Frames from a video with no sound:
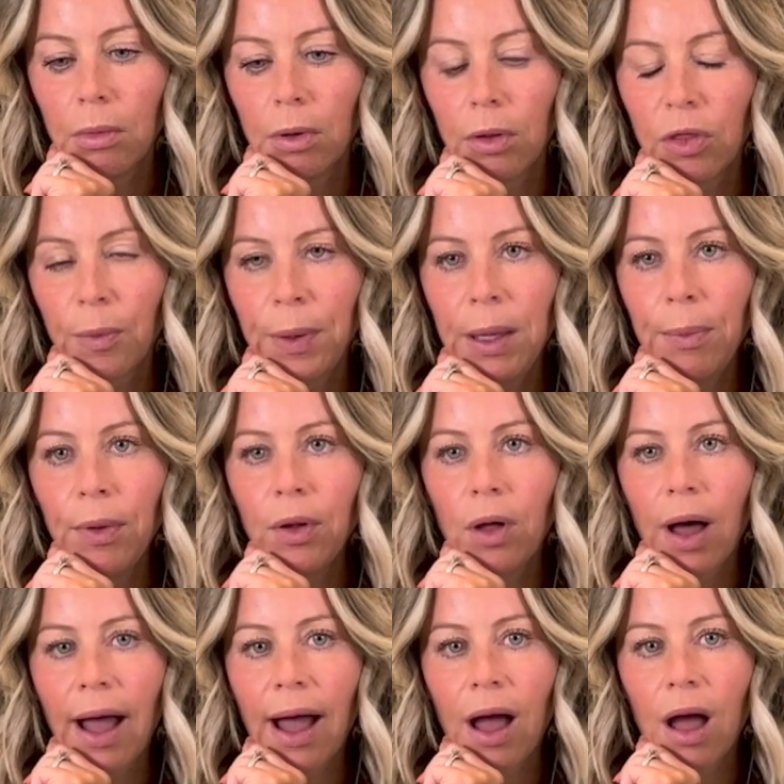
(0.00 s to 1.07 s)
the
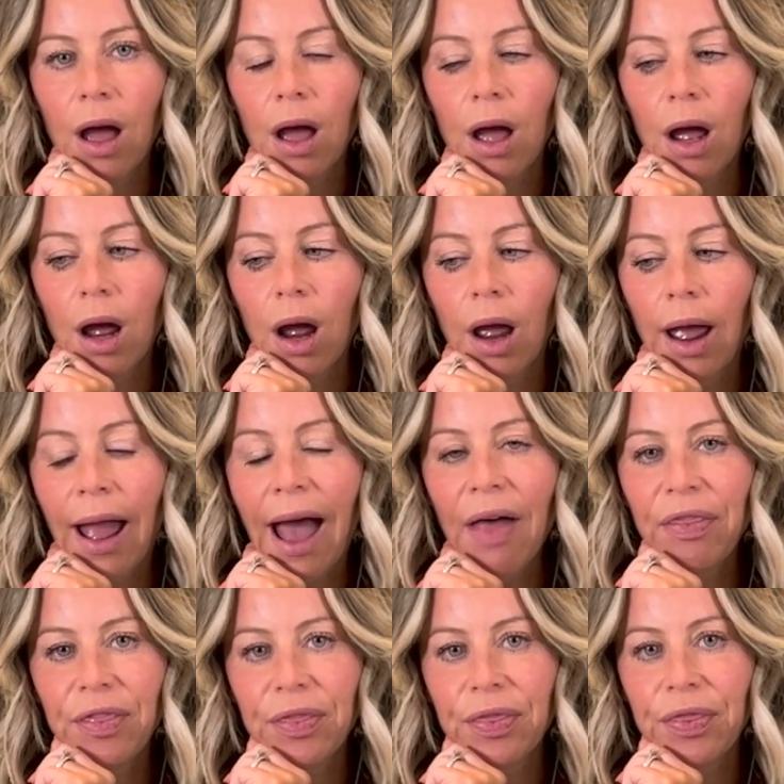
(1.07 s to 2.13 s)
people
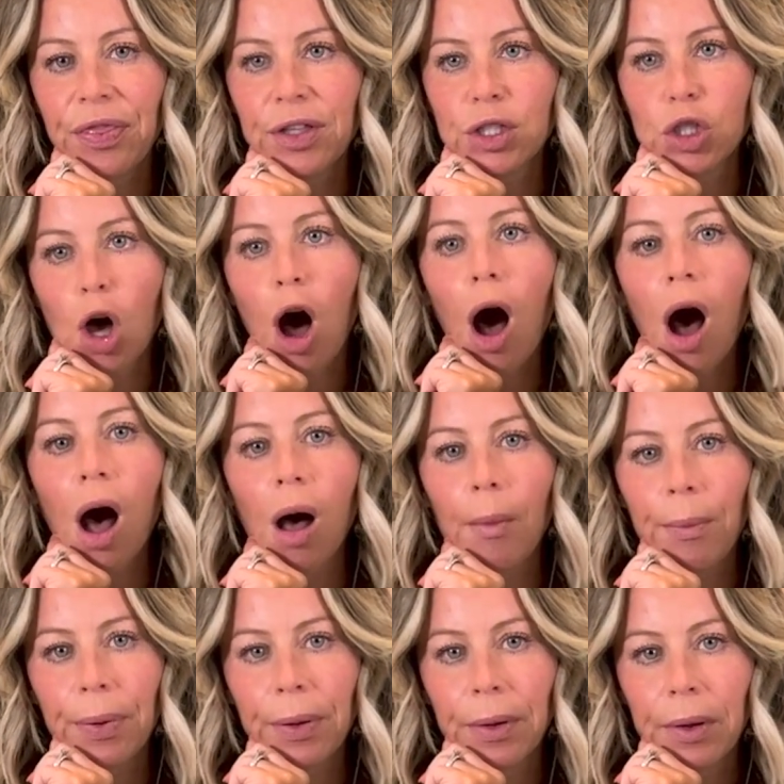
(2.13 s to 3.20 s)
at the
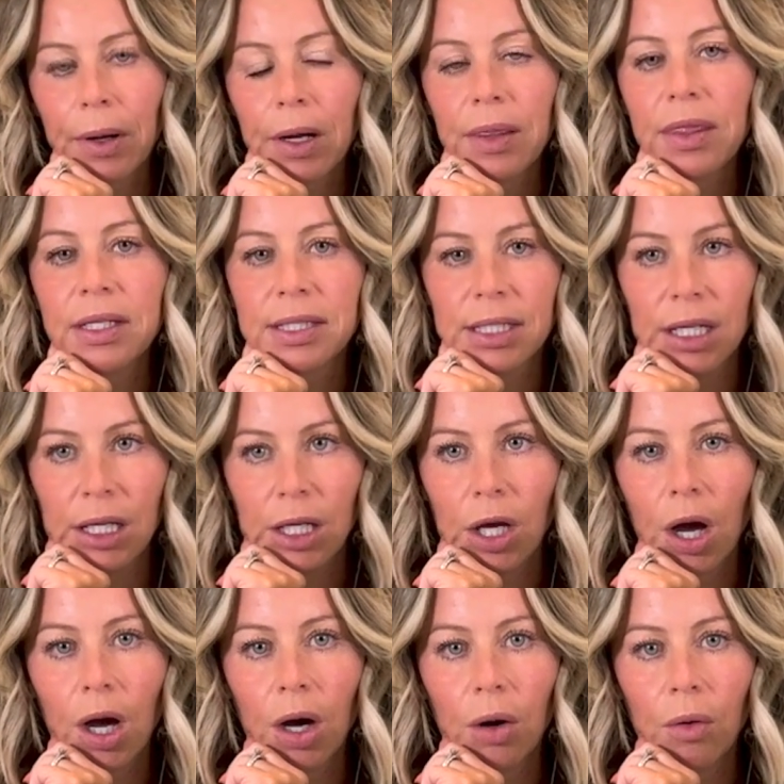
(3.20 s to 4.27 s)
top, the
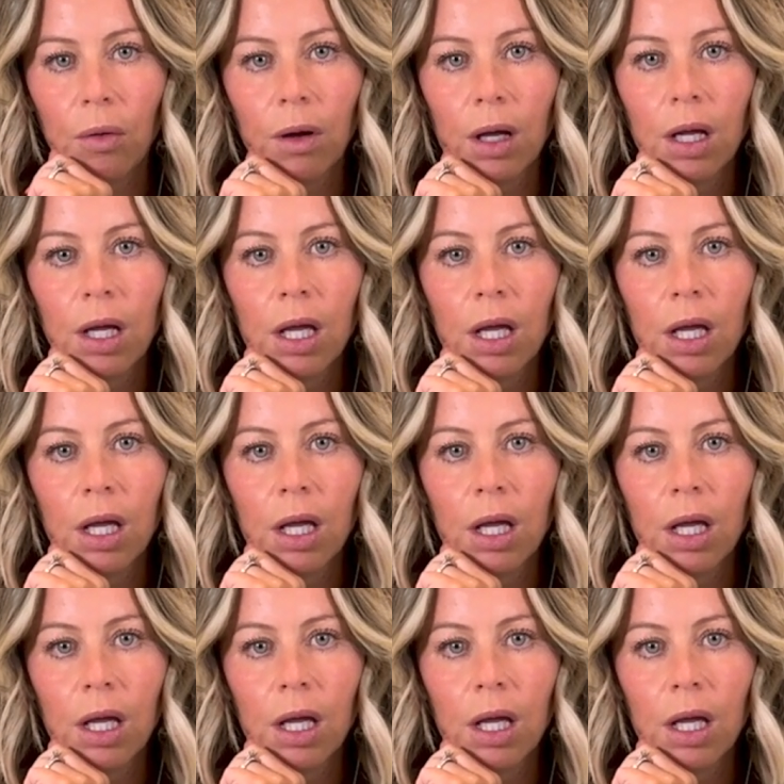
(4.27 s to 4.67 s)
CEO,